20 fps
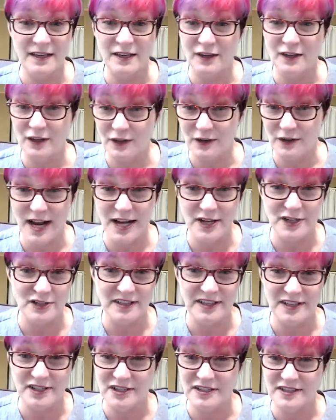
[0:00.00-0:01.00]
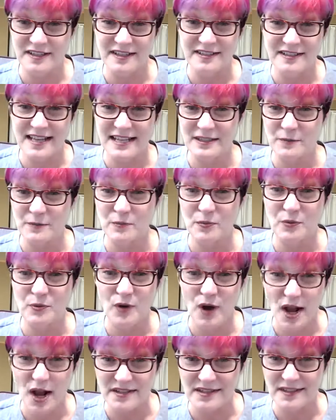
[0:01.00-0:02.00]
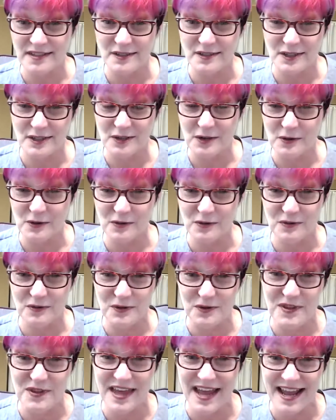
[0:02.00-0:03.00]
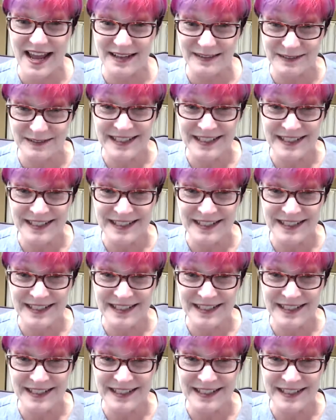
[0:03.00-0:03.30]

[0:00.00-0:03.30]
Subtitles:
And congratulations, because that's a process to go through that.